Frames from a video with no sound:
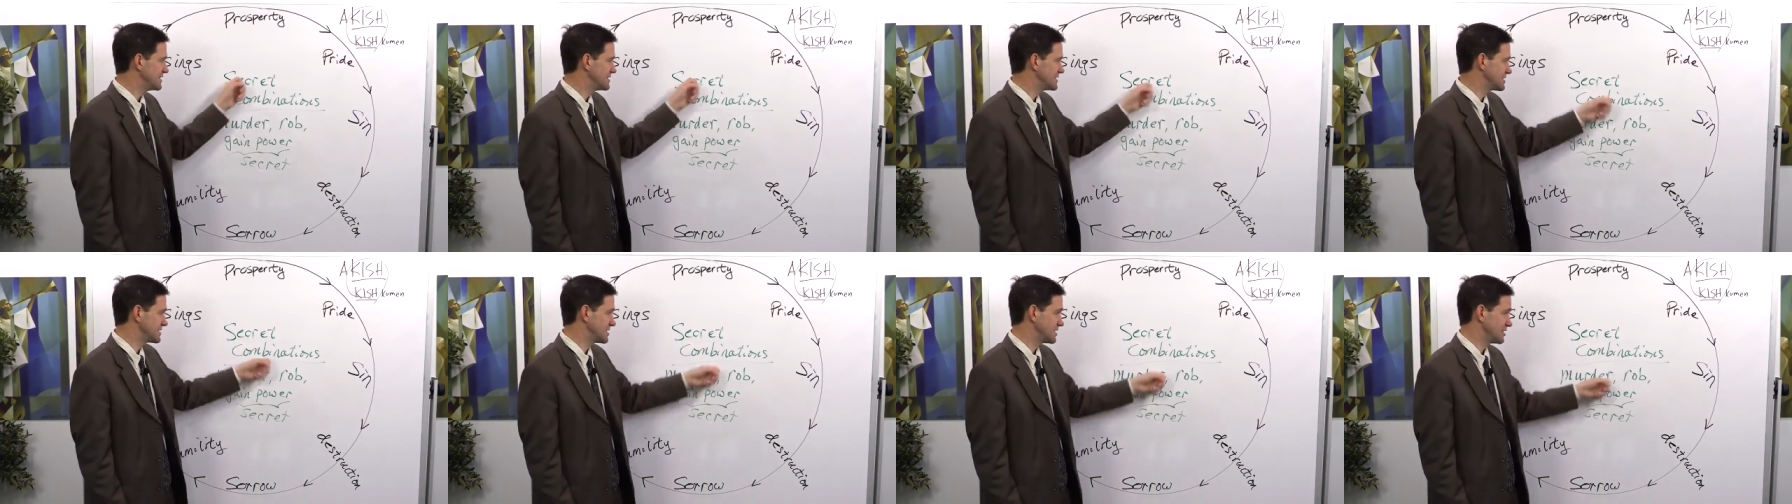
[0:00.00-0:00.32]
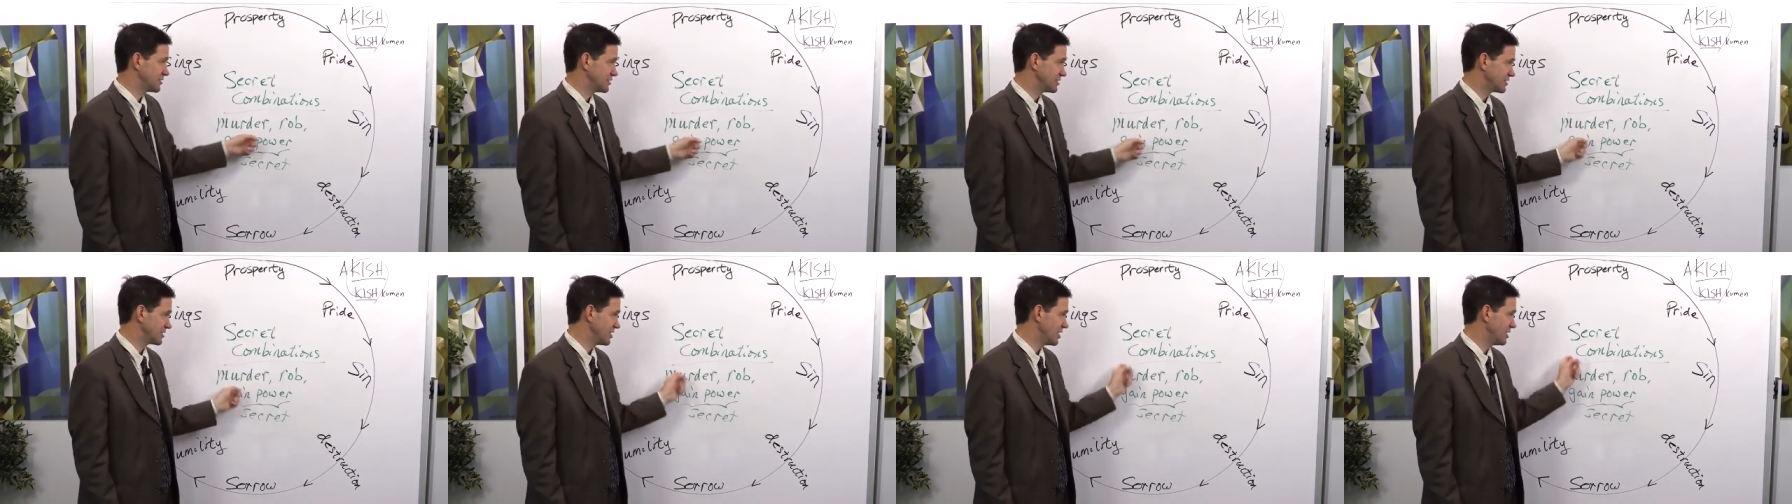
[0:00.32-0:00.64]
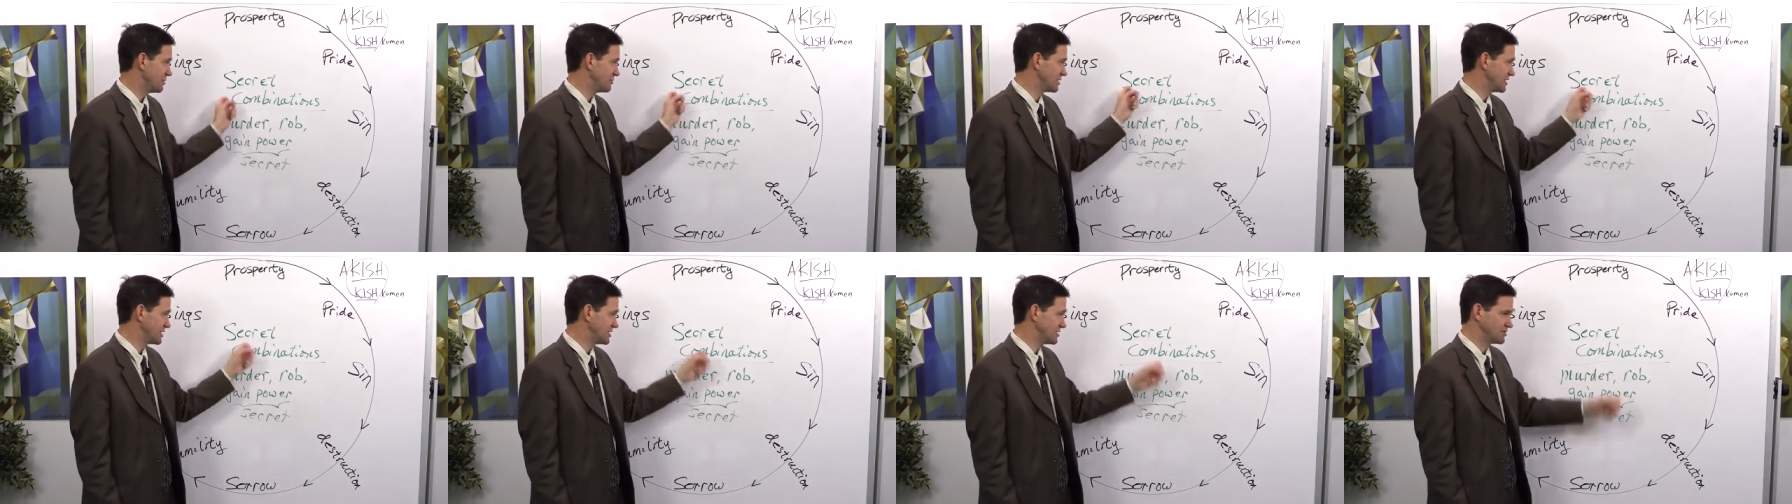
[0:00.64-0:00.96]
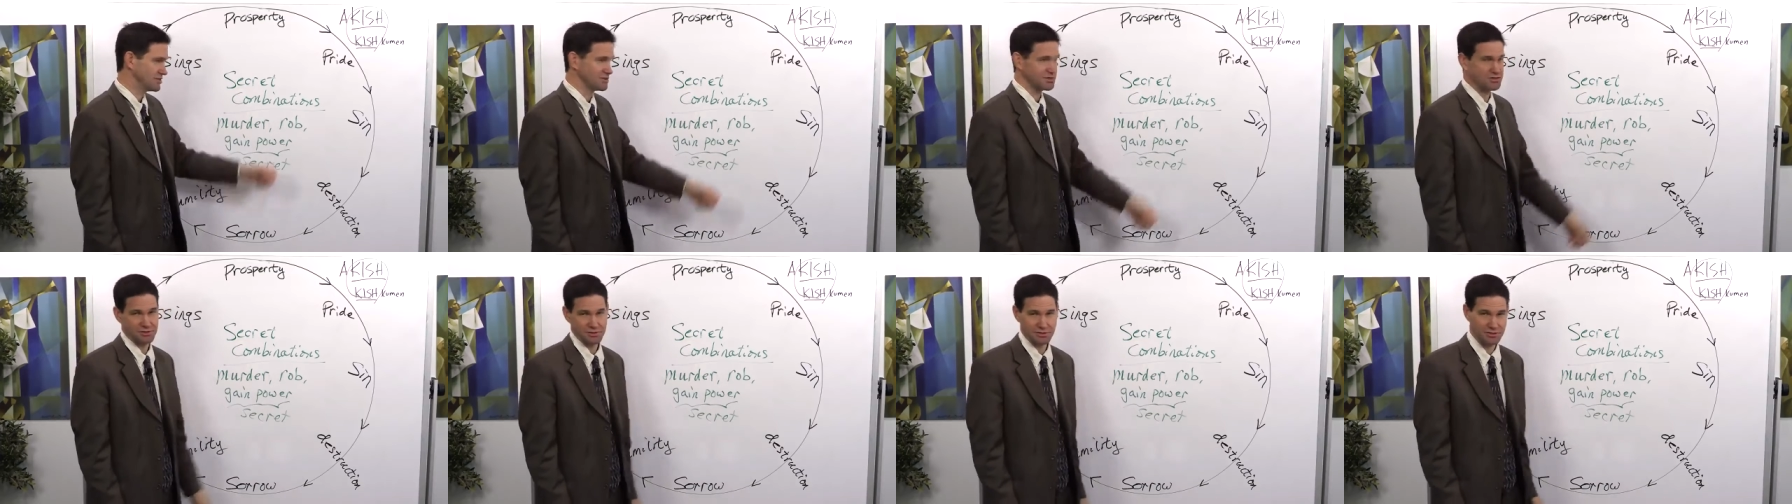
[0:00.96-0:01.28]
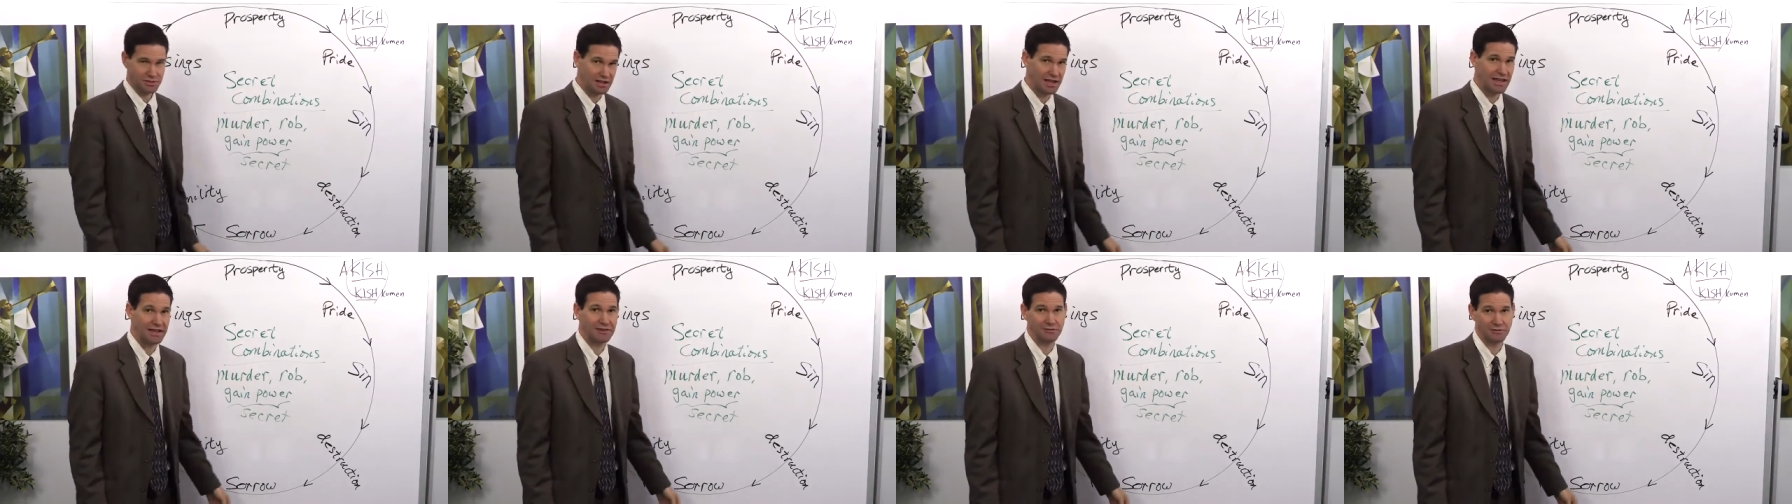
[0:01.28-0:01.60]
Secret combinations are
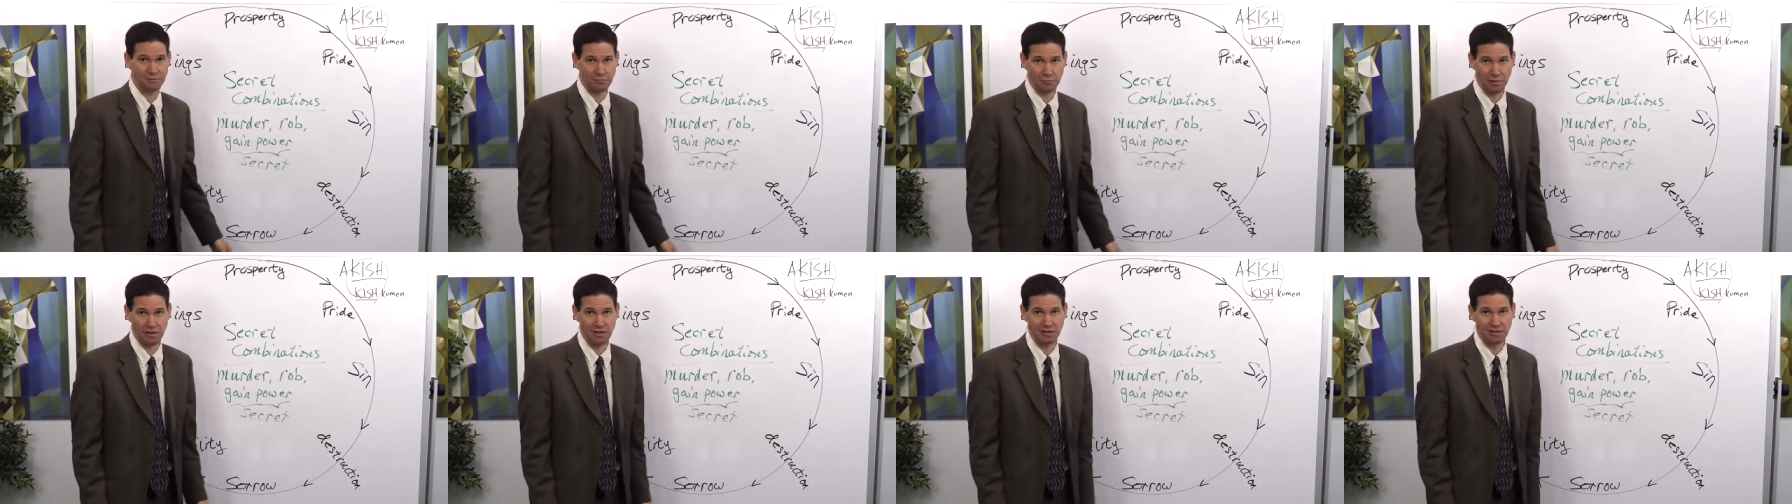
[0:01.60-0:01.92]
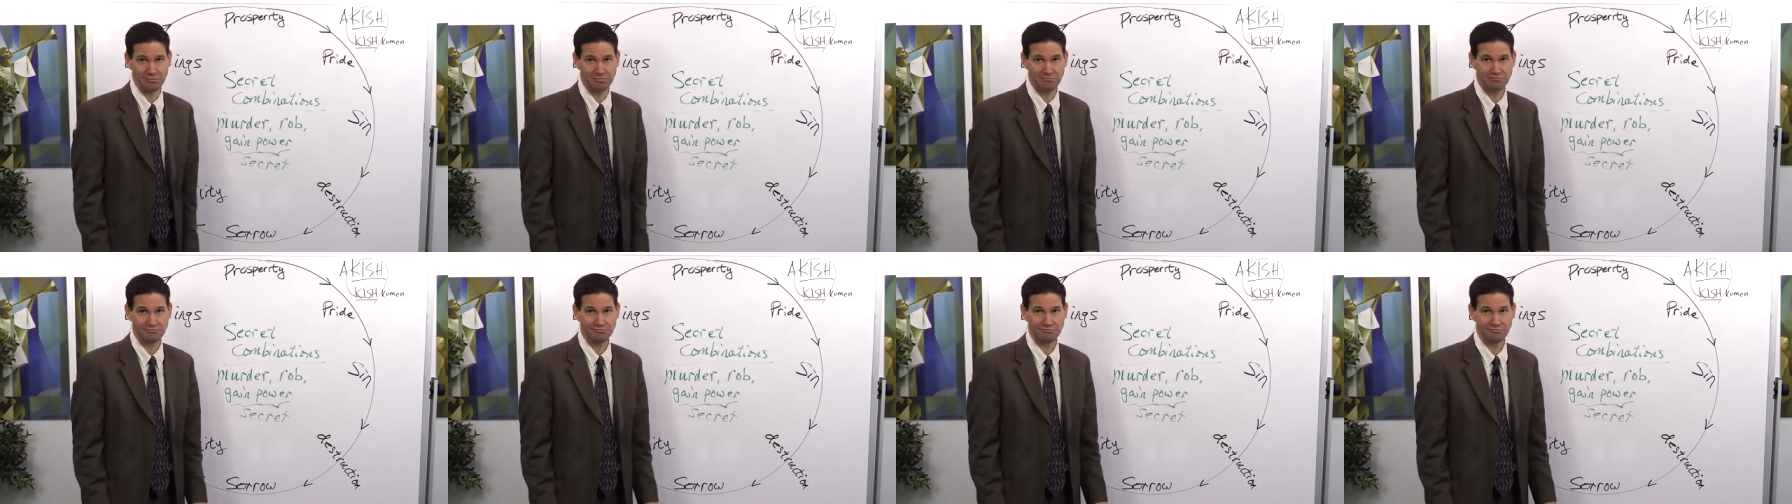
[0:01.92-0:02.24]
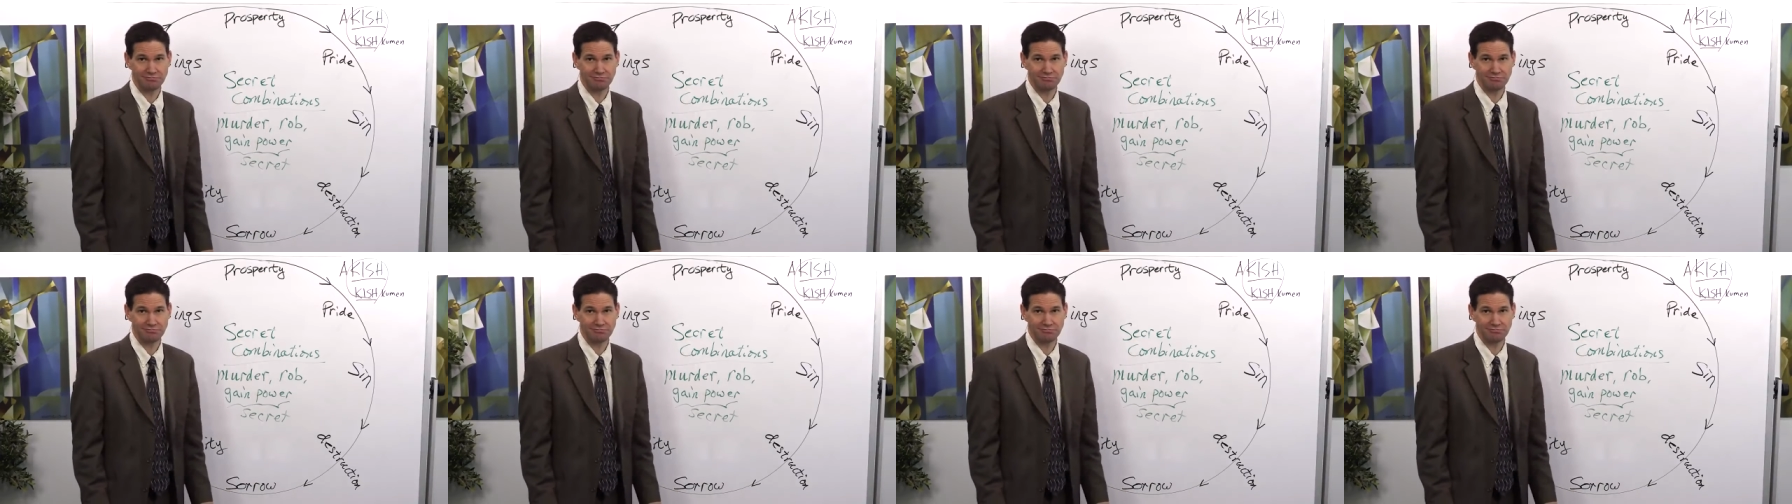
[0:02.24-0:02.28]
alive and well